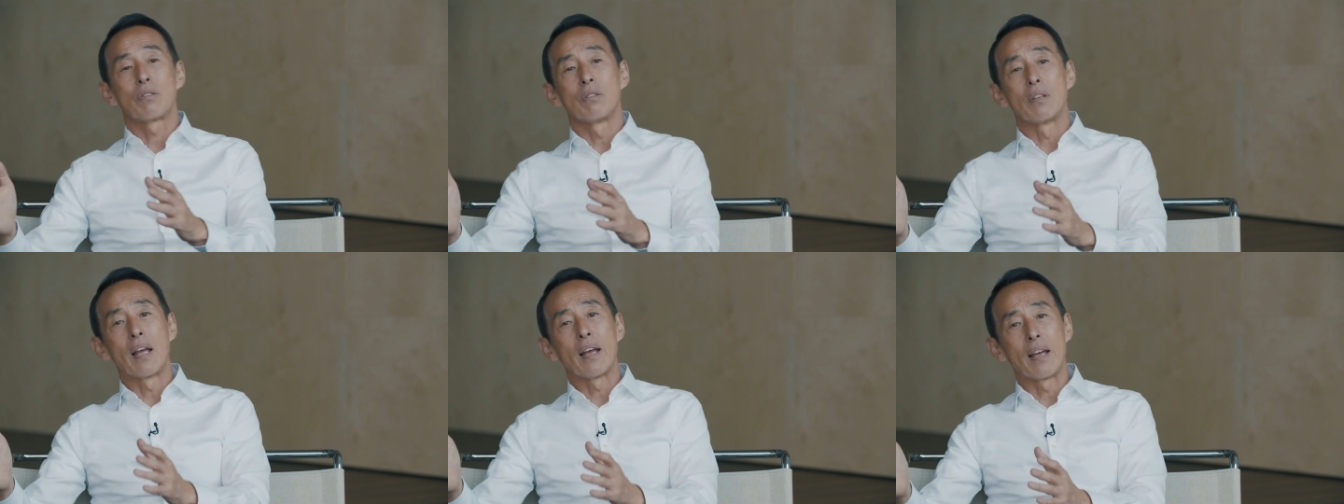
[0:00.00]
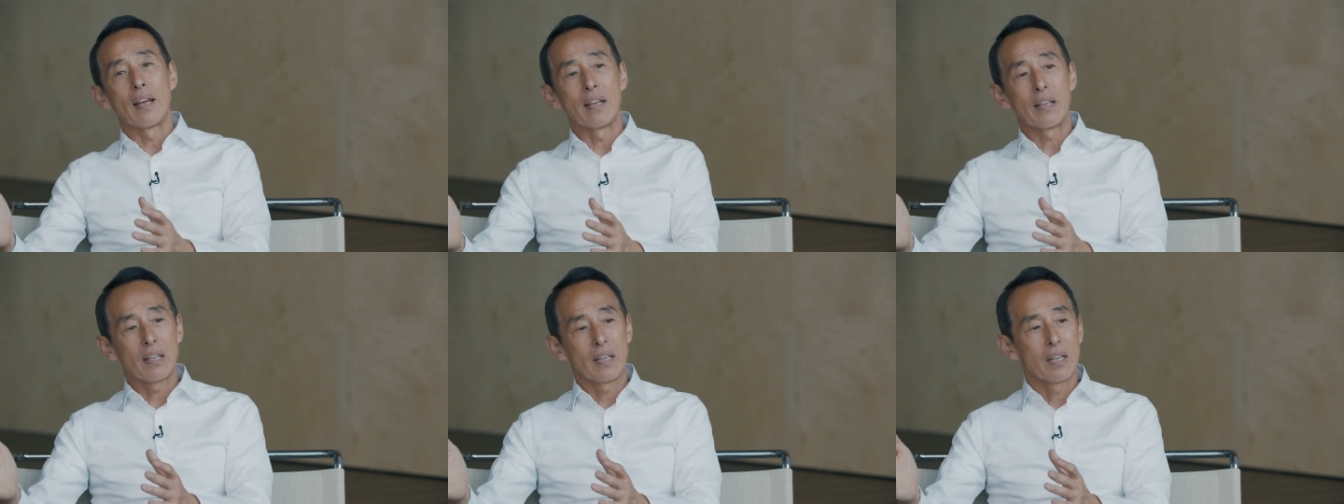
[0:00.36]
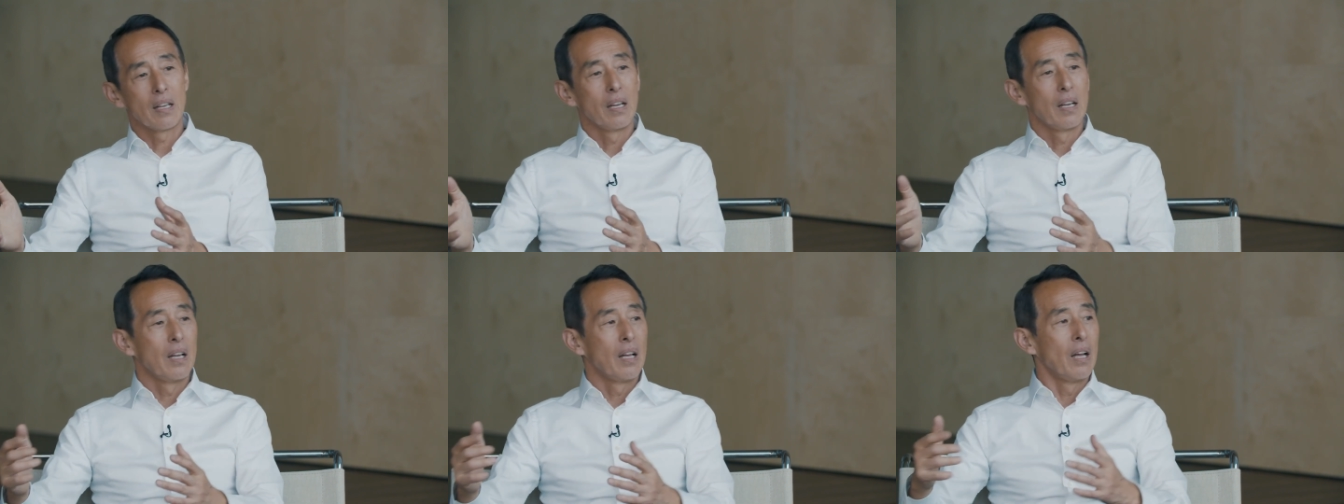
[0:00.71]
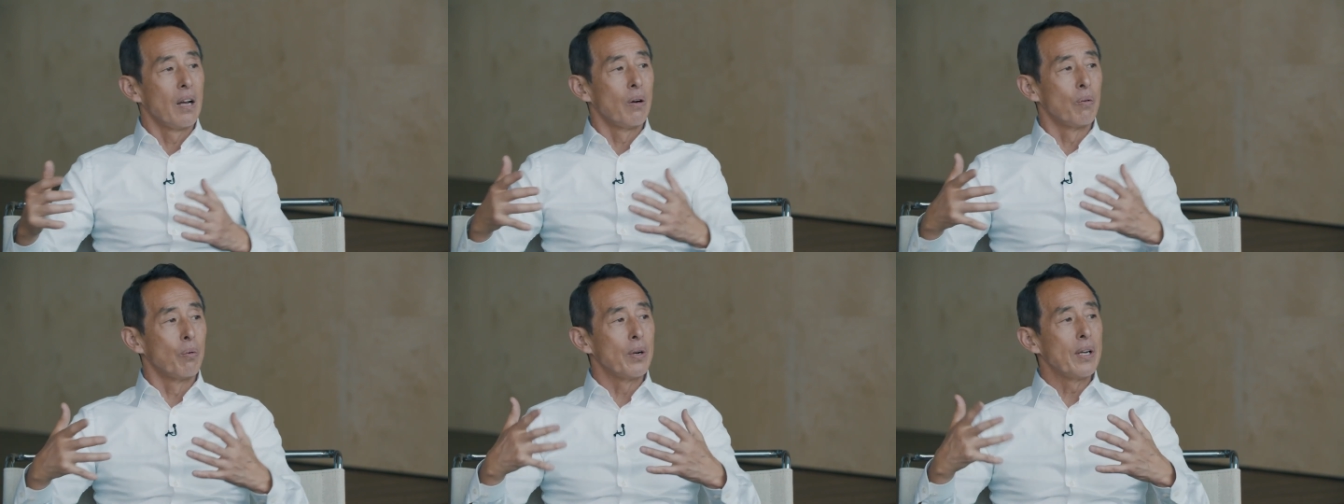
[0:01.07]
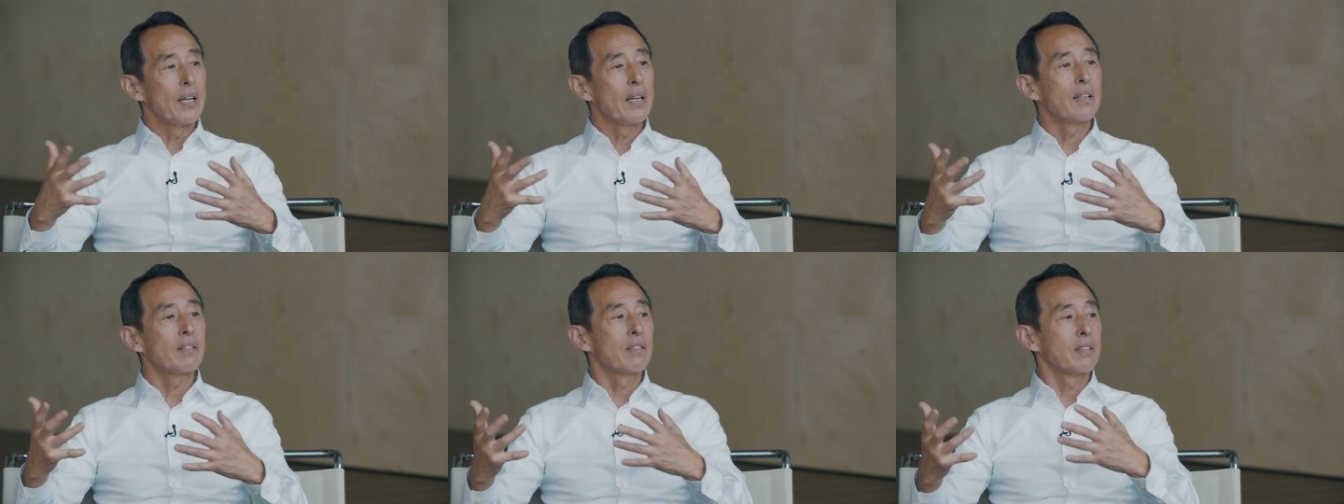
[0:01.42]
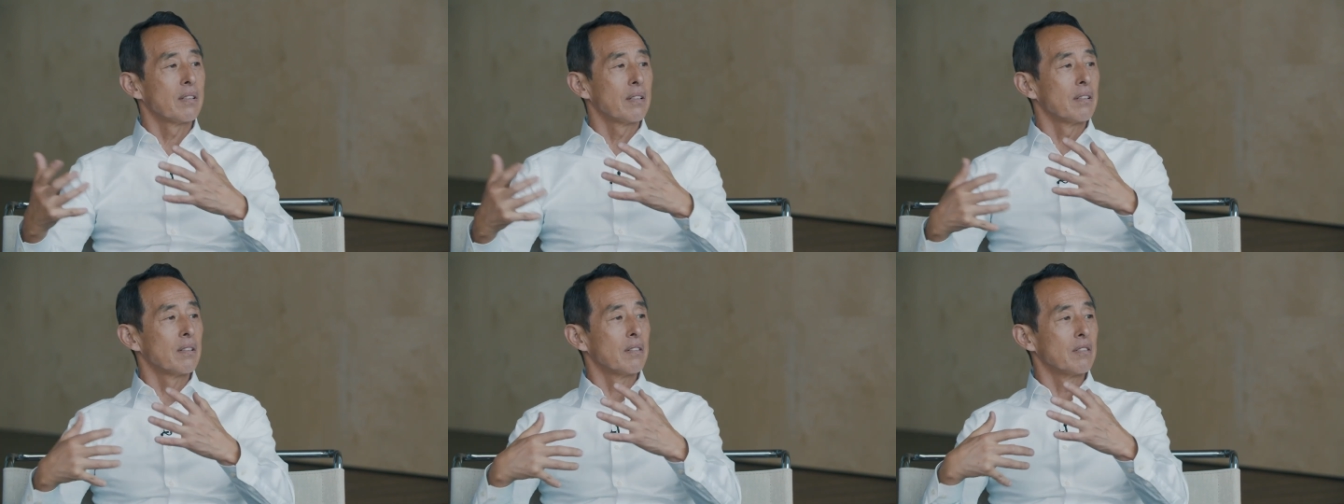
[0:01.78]
today,
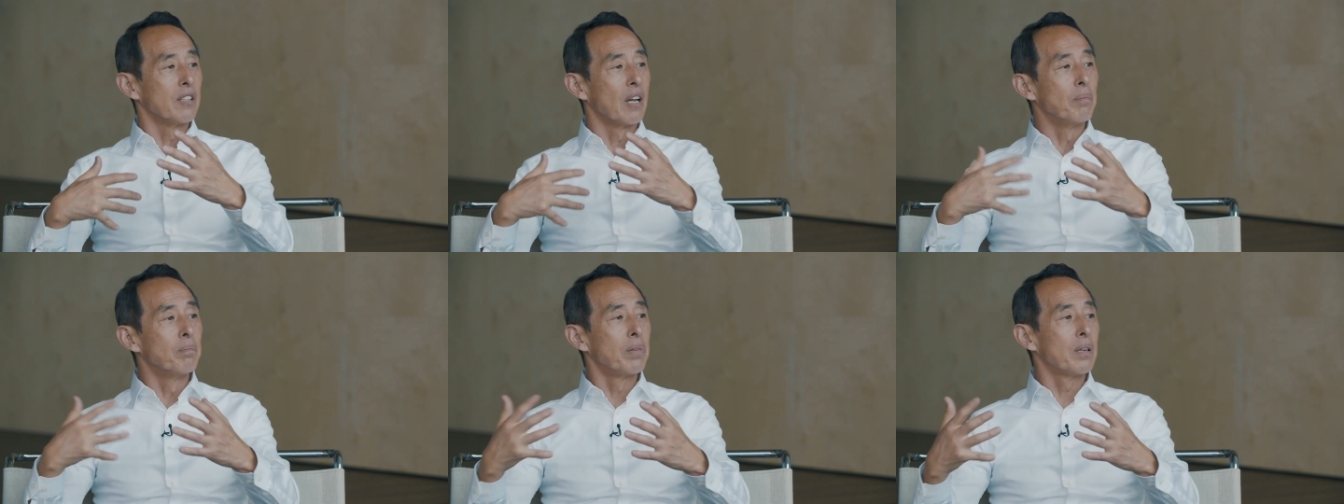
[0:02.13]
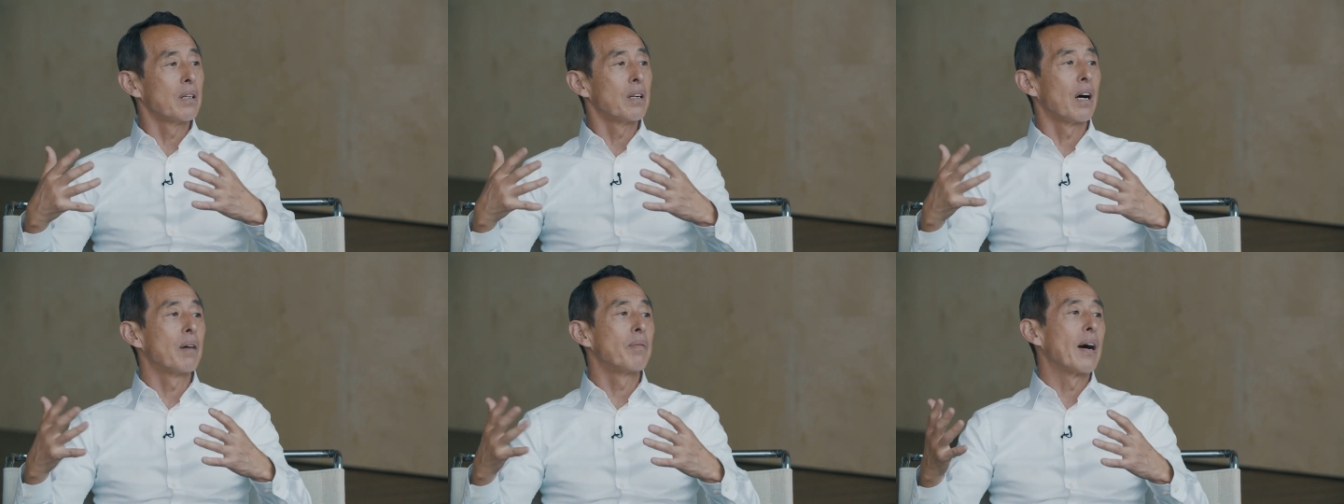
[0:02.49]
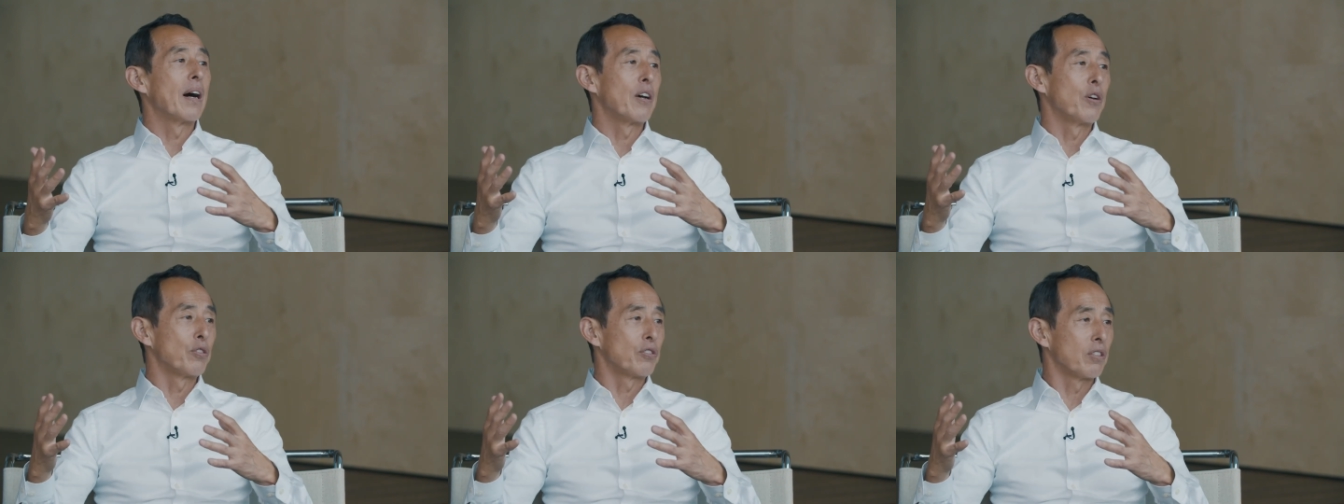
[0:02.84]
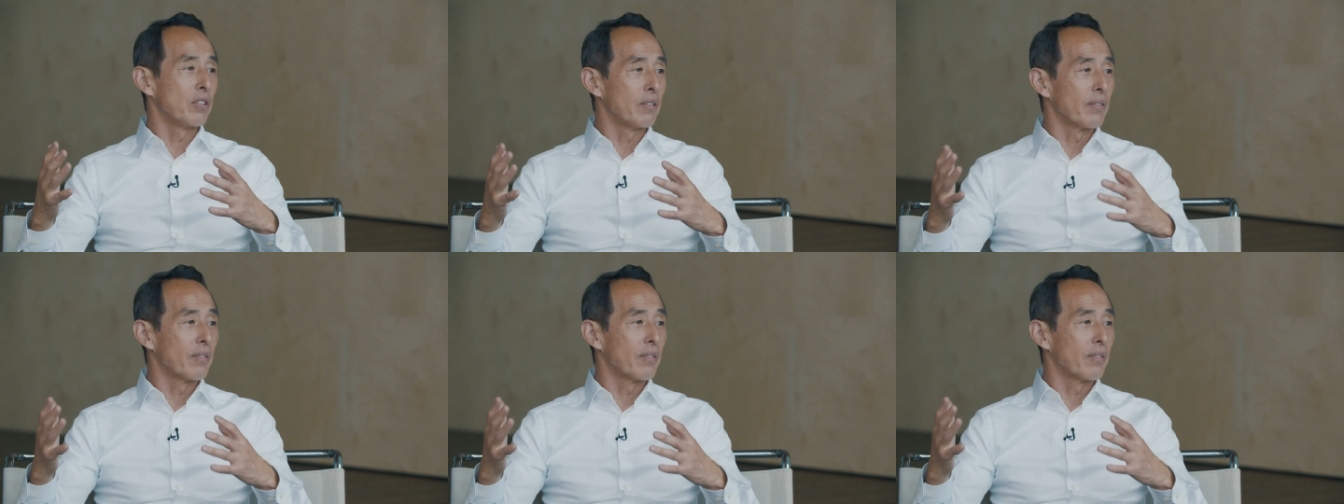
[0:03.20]
with number of IoT